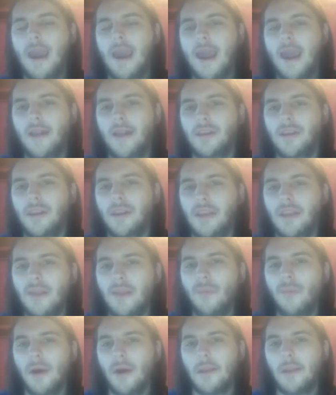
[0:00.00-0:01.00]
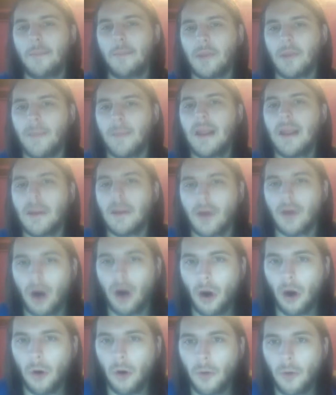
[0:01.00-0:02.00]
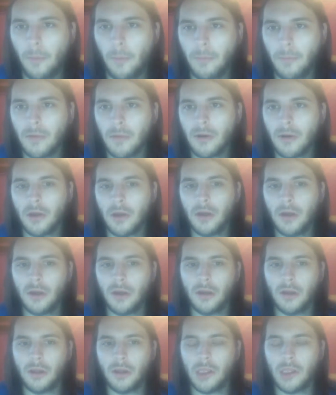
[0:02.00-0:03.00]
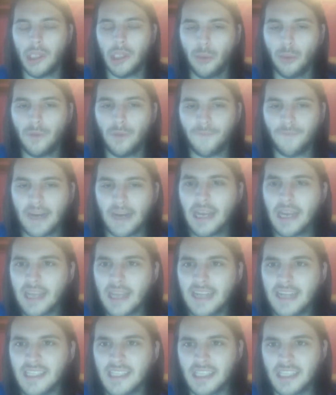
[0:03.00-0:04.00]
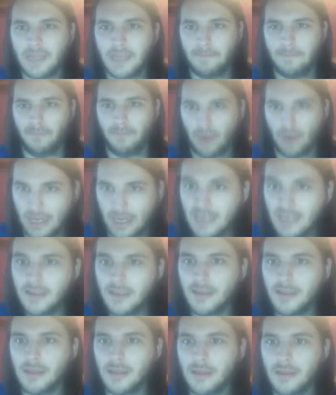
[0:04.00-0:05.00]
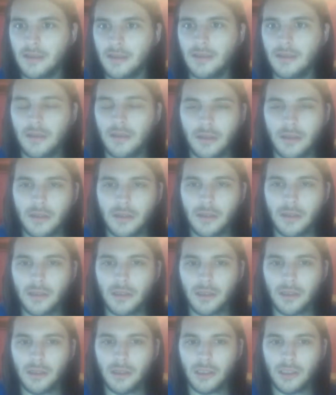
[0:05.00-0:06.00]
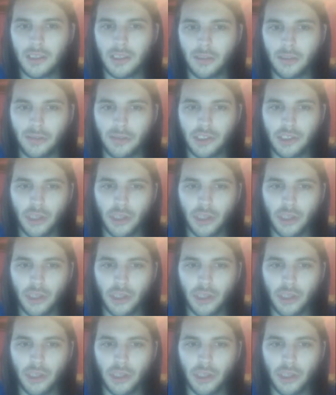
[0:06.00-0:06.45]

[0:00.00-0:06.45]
and you didn't want them to be in your home, you would fight against them, right? You